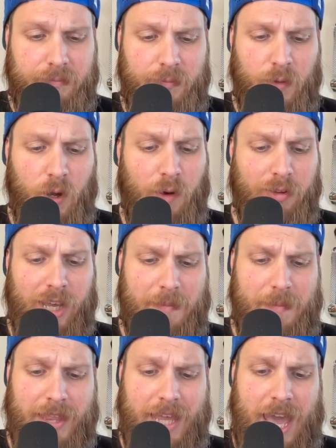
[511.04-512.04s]
hopefully I can make
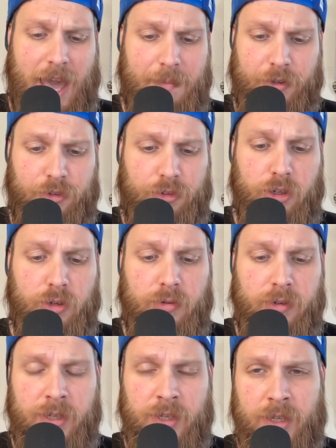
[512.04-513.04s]
that happen soon.
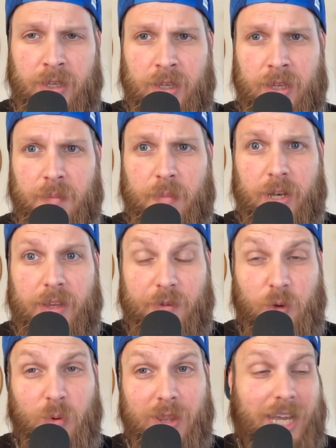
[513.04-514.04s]
But if you
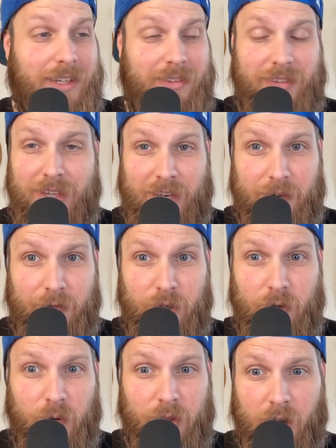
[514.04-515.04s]
would like to see an interview
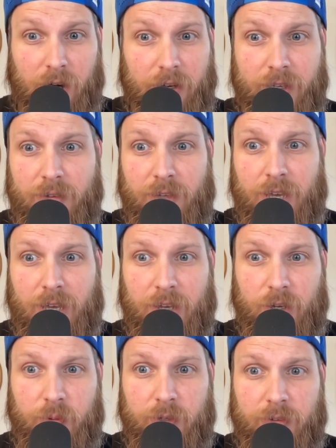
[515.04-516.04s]
with Ari, who
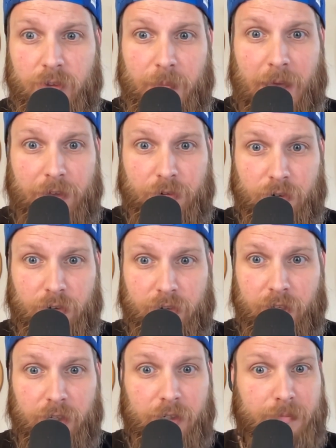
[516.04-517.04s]
is the master
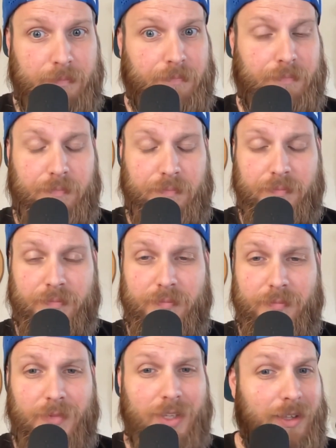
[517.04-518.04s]
distiller,
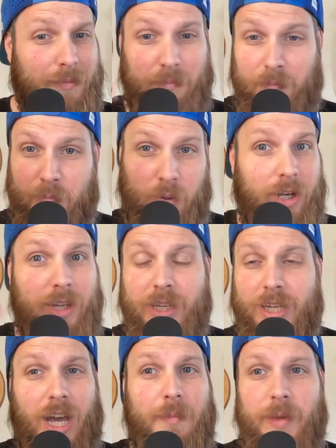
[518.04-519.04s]
put it in the
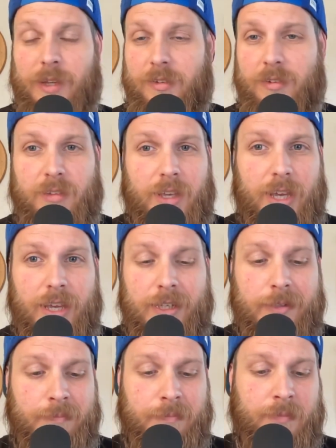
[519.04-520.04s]
comments.
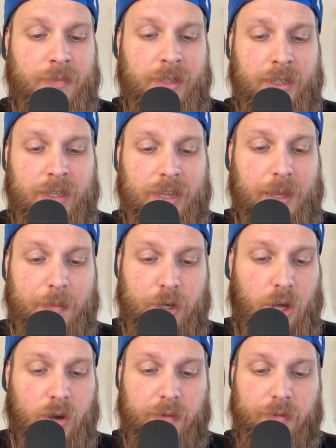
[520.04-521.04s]
Let me know
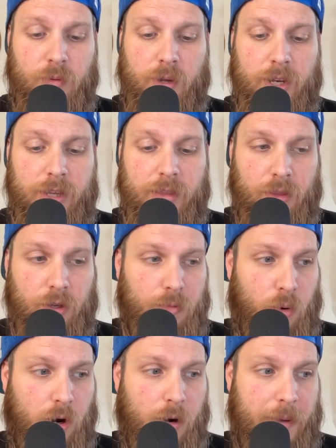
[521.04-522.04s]
if you want to learn
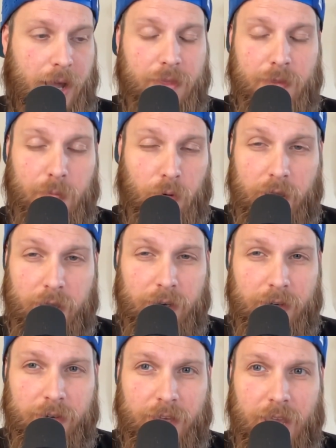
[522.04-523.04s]
more about the brand
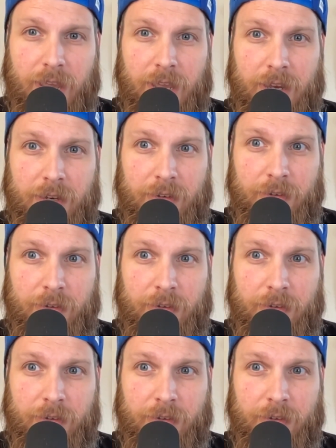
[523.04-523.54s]
and